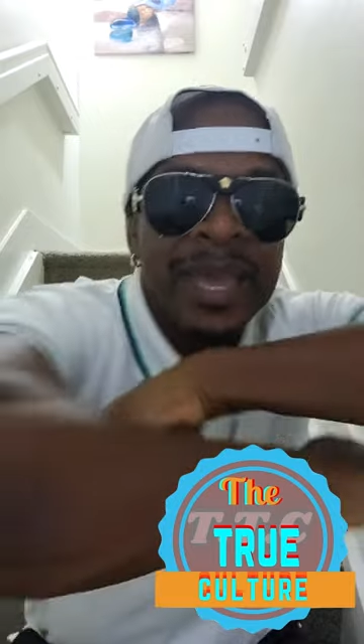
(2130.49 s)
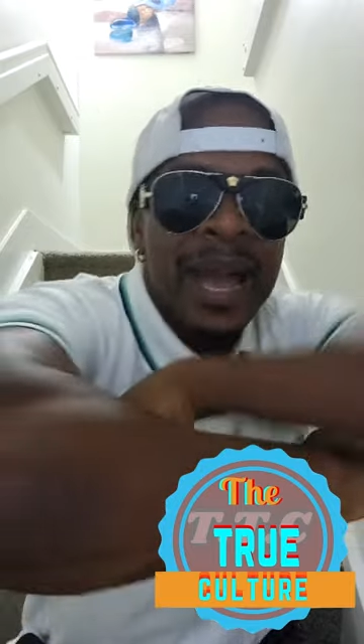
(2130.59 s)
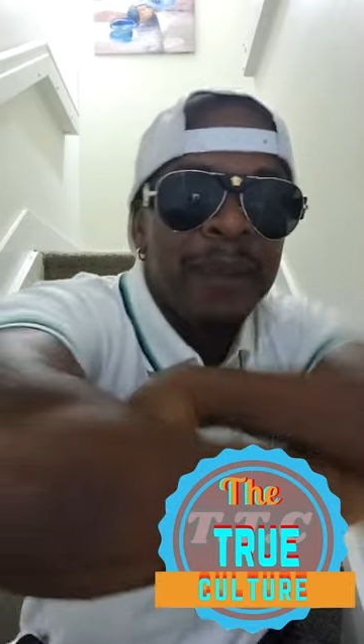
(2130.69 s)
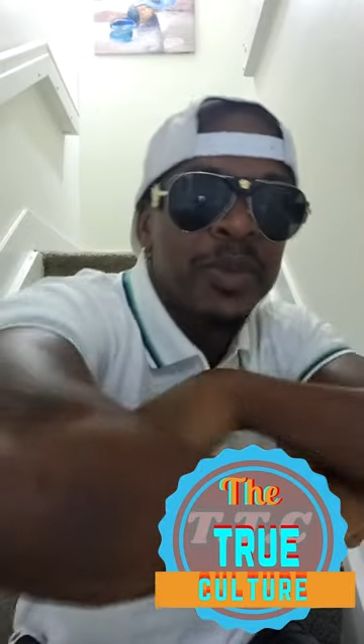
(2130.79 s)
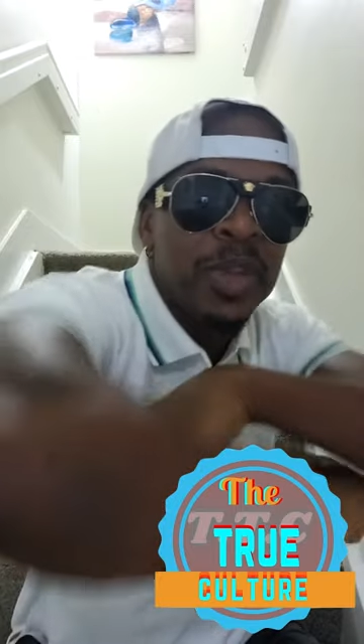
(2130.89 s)

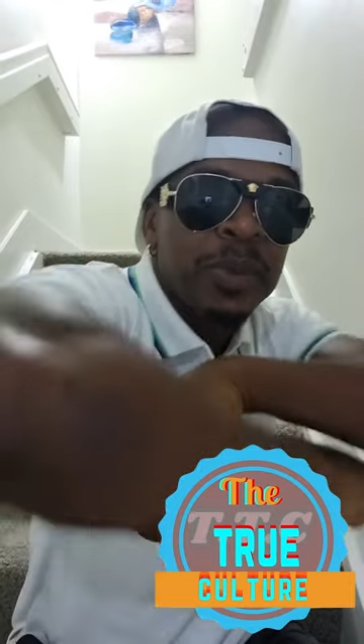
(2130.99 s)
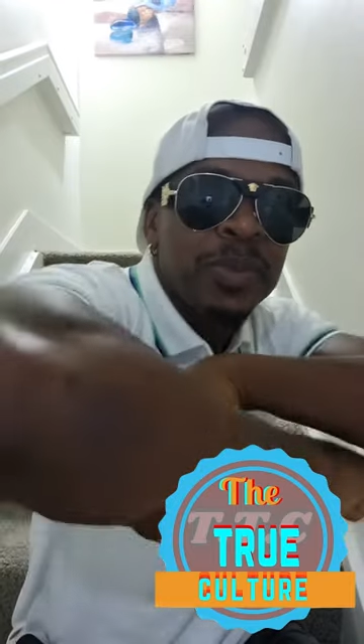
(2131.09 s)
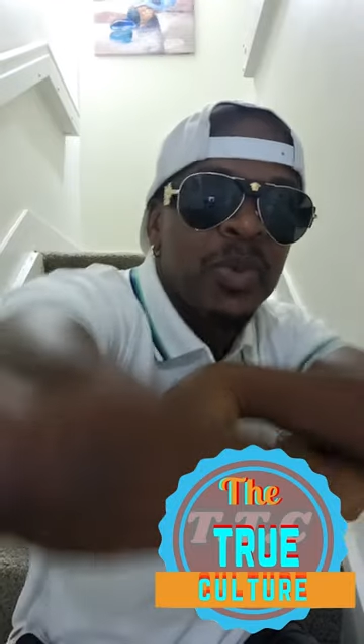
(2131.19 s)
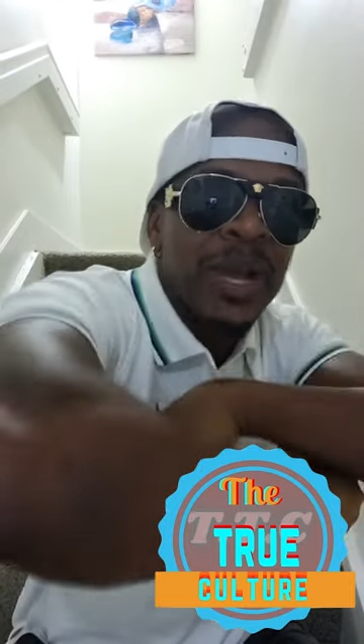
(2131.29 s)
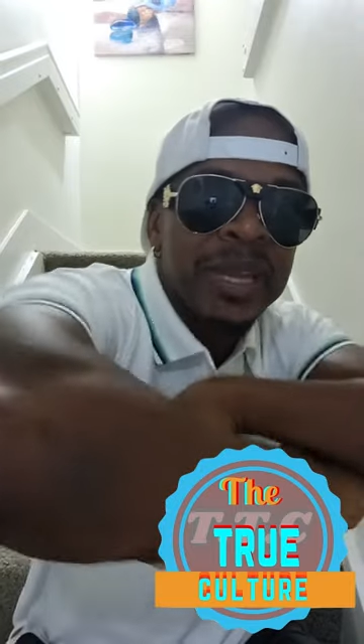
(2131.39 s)
I put of him
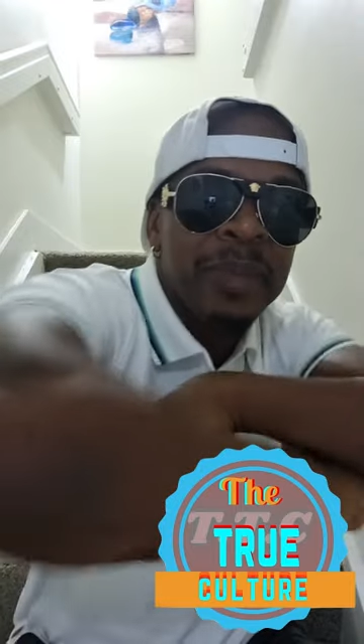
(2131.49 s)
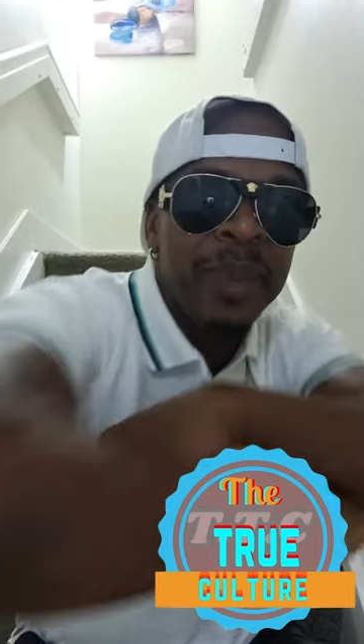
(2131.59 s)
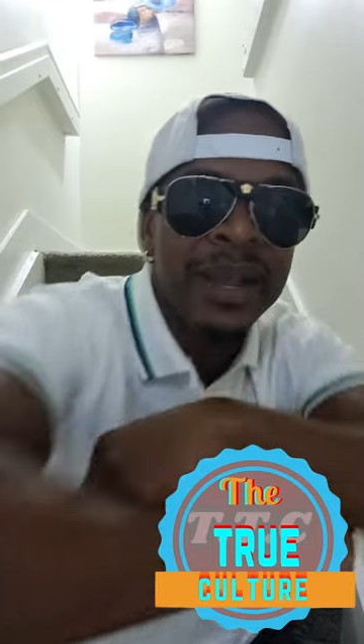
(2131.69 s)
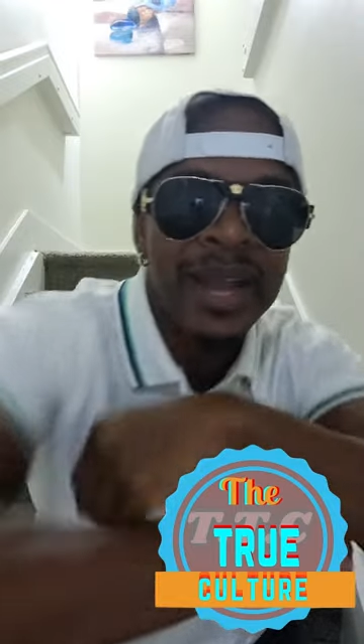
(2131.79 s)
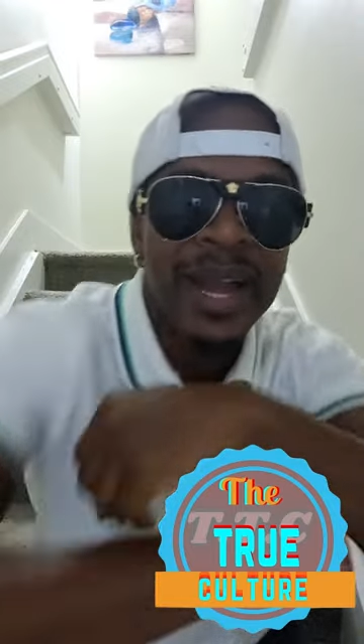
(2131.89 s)
two and them
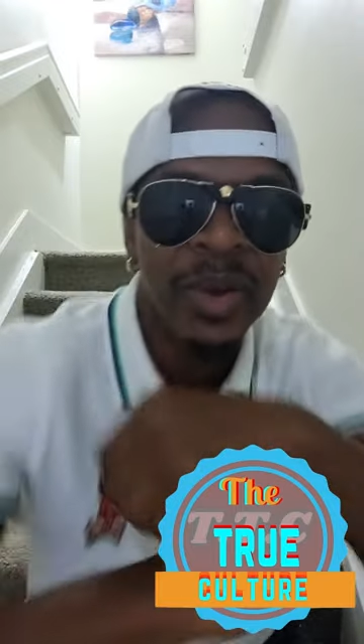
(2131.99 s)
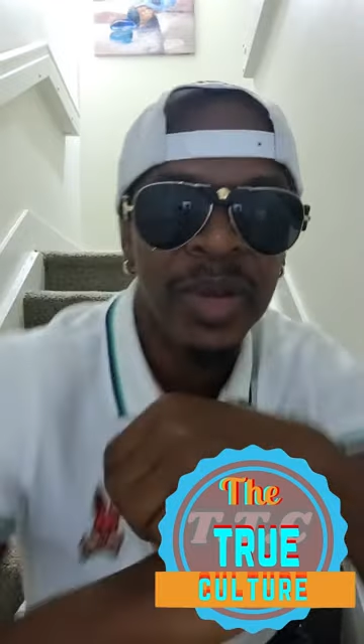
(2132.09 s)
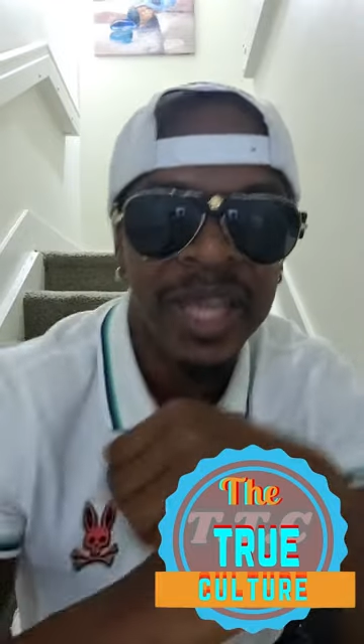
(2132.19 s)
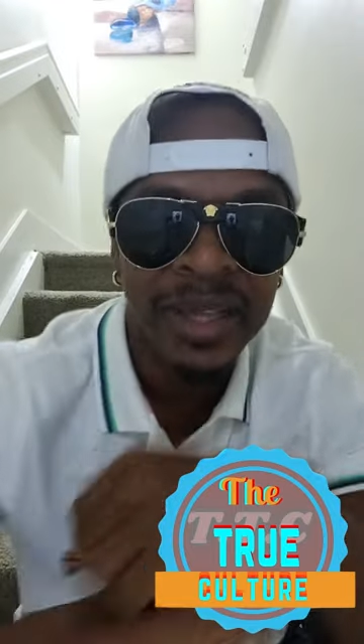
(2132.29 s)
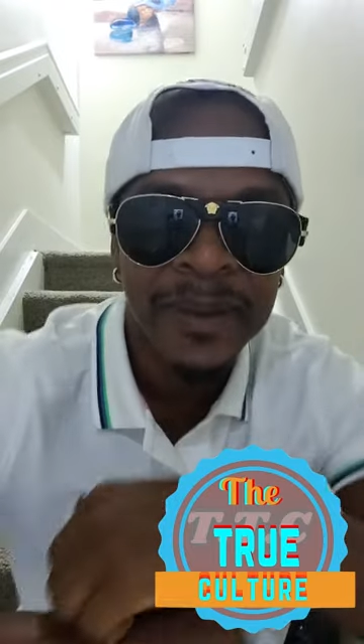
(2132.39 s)
pan Kago
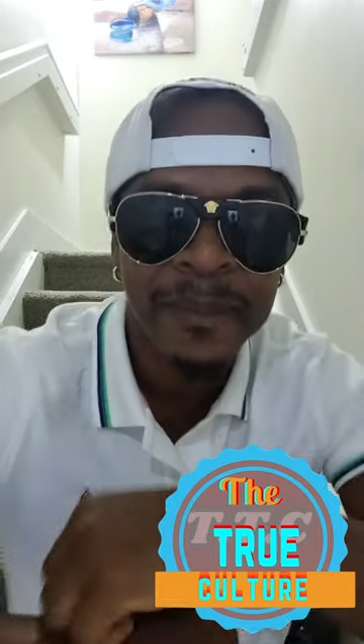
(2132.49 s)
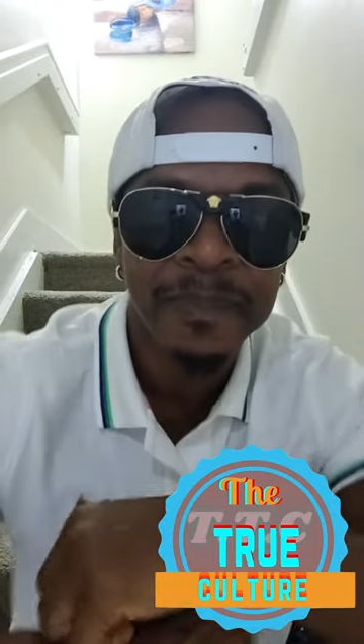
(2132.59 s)
leg.